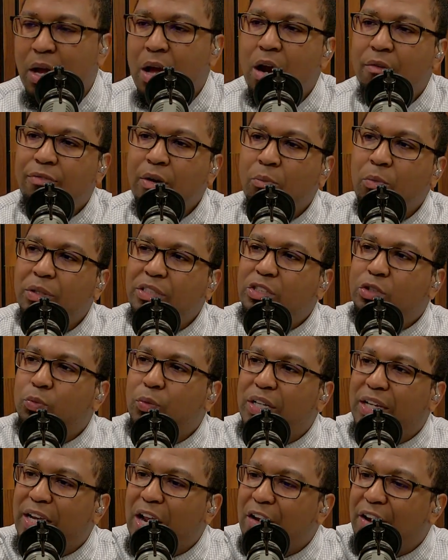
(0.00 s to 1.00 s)
from which we
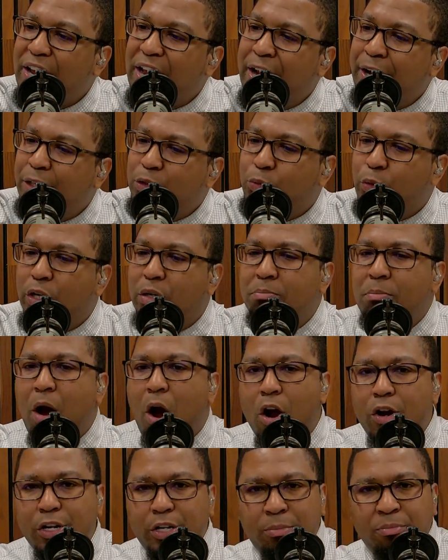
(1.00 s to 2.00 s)
get our English word
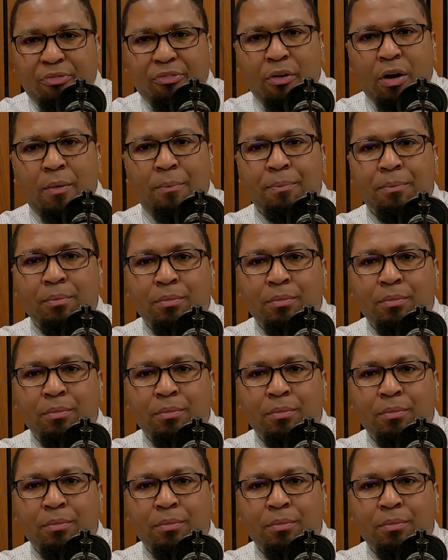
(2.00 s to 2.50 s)
martyrdom from.